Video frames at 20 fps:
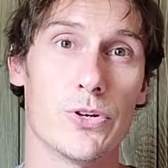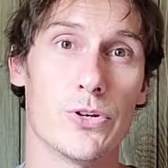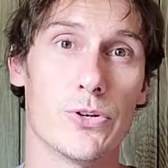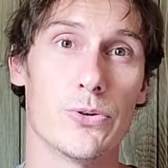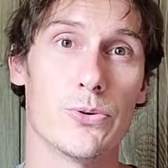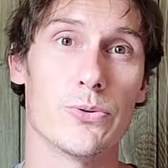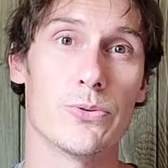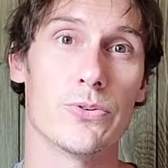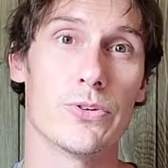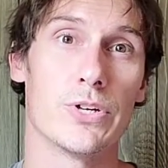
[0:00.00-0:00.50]

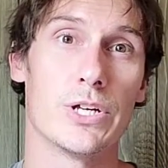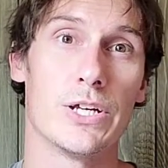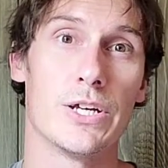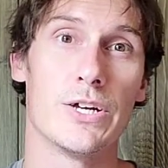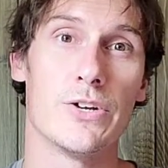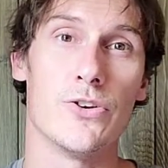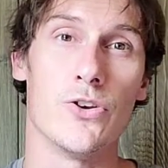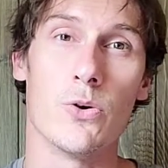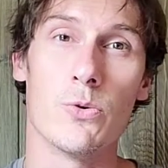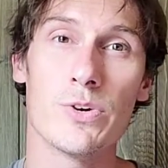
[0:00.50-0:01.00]
you.
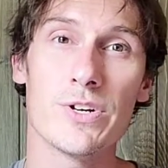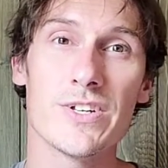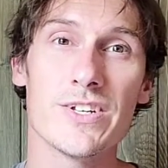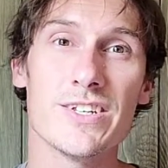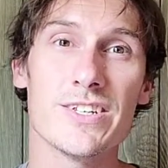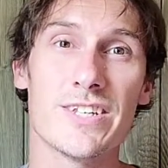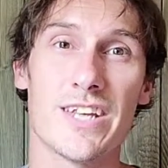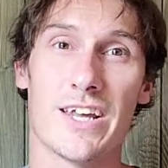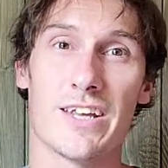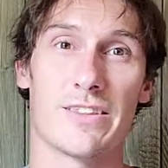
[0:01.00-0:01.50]
No one
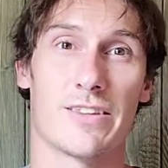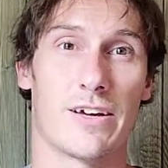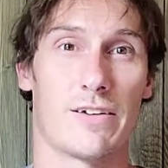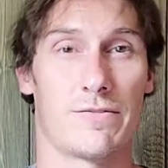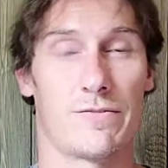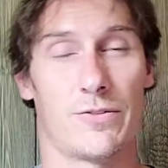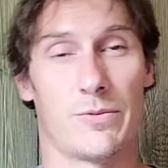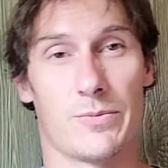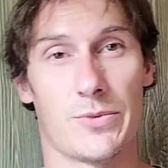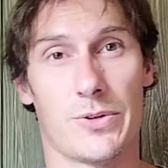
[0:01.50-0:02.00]
can take
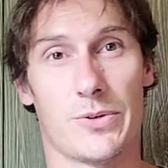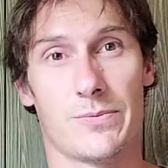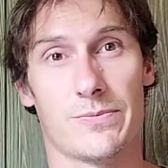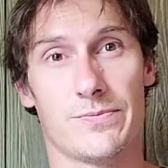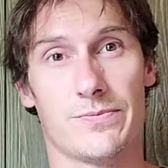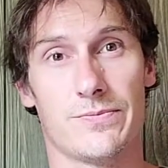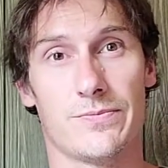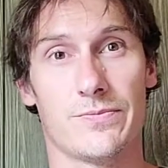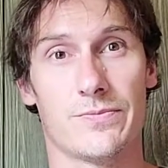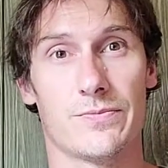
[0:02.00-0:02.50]
that from you.
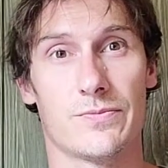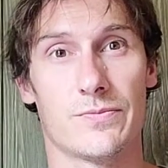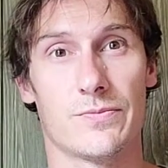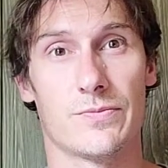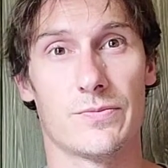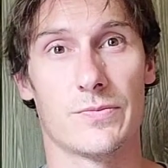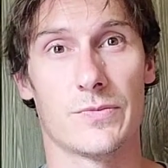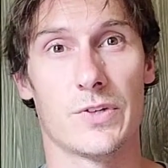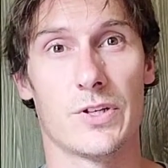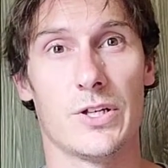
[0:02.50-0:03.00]

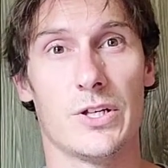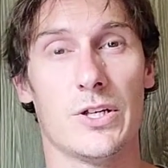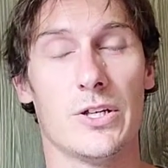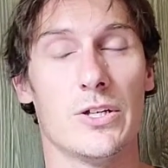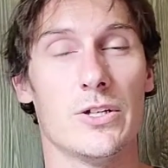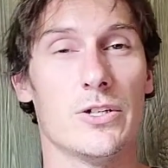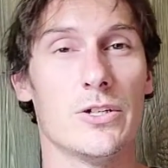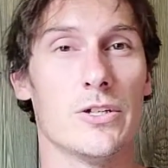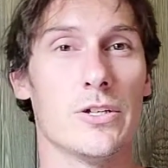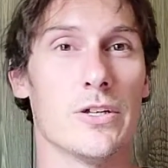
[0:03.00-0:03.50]

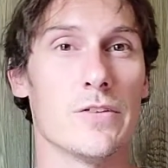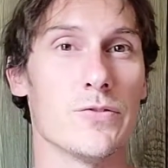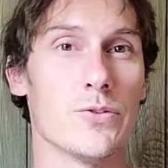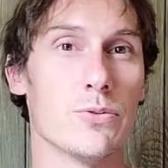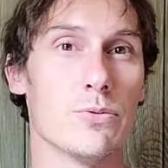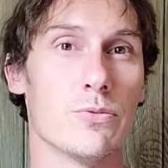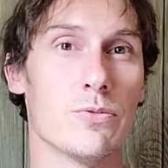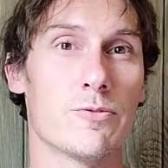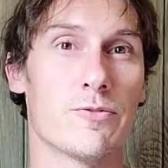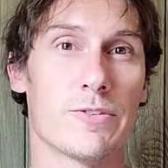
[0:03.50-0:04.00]
If
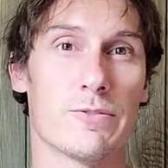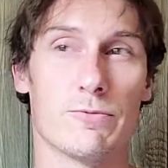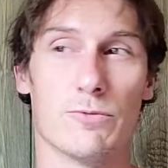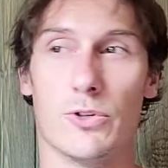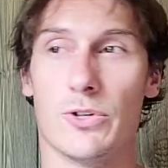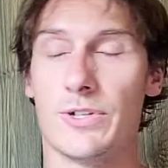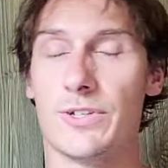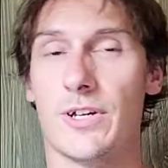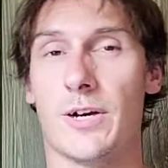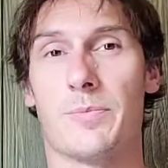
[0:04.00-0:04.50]
you've
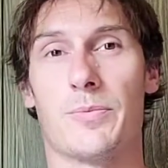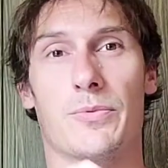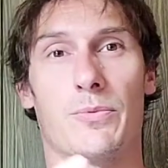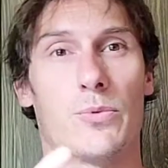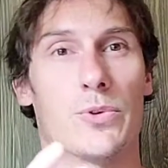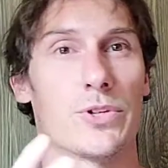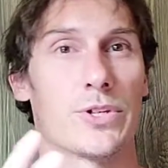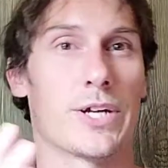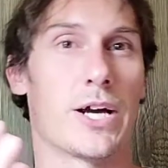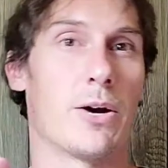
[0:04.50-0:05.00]
looked up a
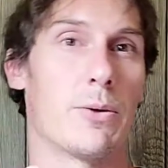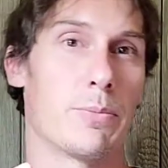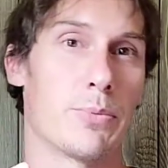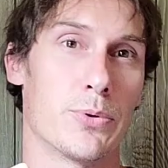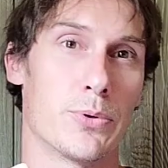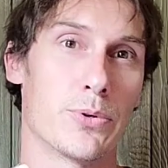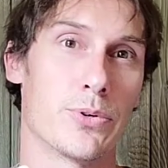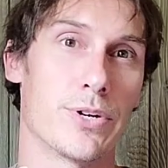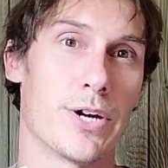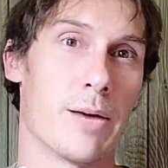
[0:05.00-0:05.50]
workout
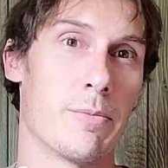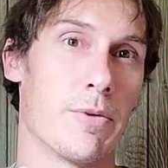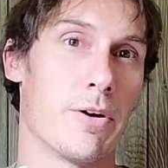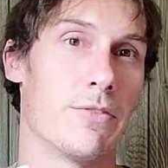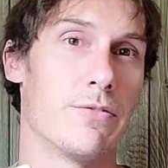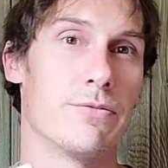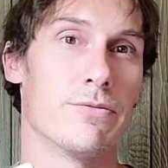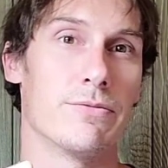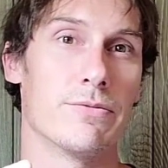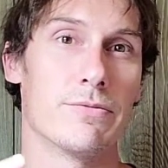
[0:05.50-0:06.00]
program
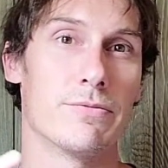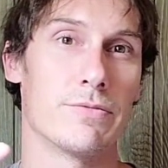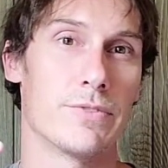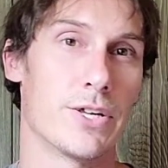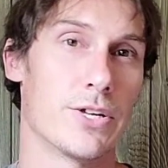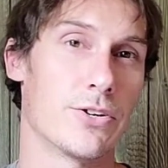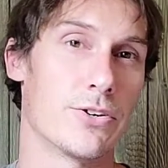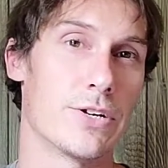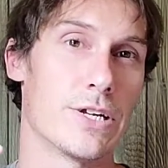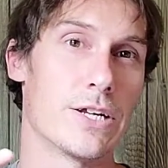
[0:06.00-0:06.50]
on the
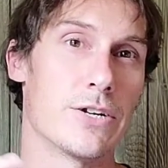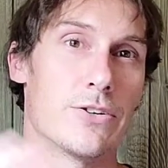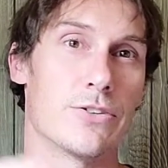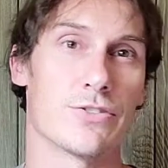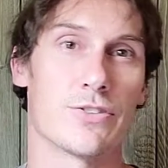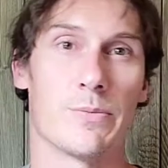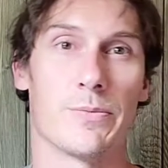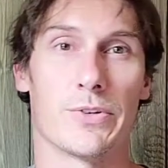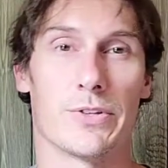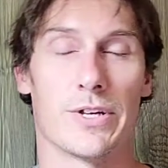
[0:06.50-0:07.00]
internet or
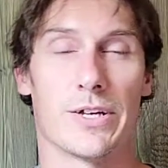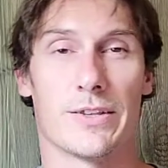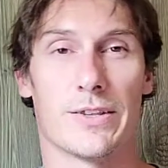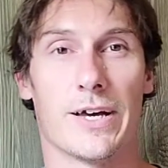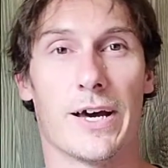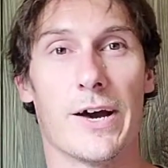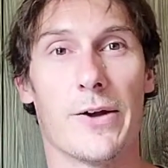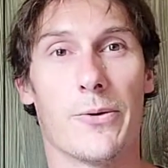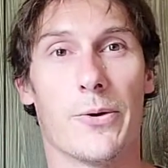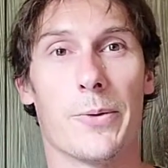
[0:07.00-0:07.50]
something like
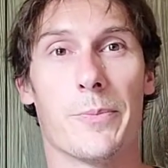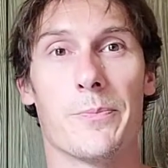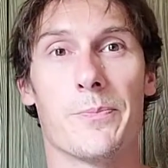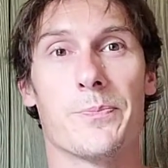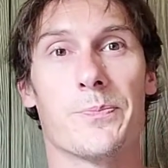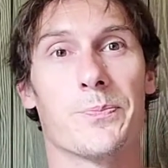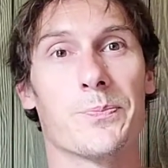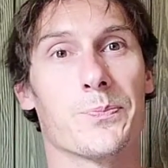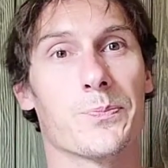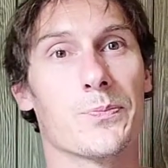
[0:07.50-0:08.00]
that, or
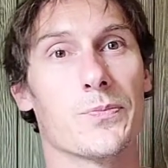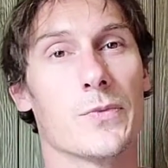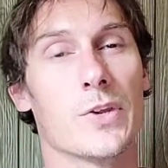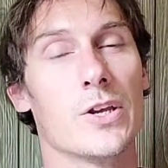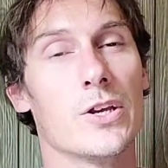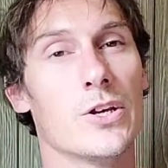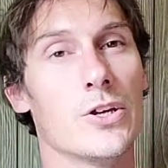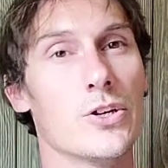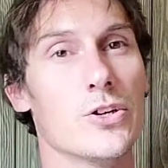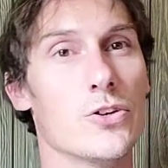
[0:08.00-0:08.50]

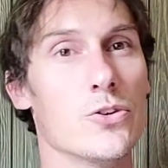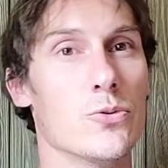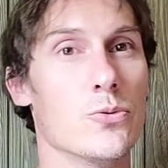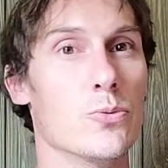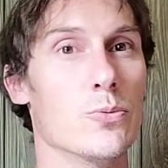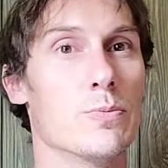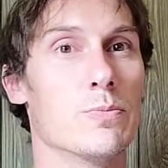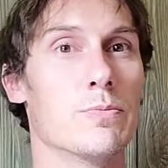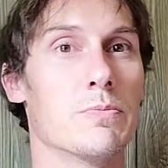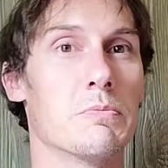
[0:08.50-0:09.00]

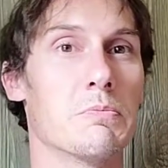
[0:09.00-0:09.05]
you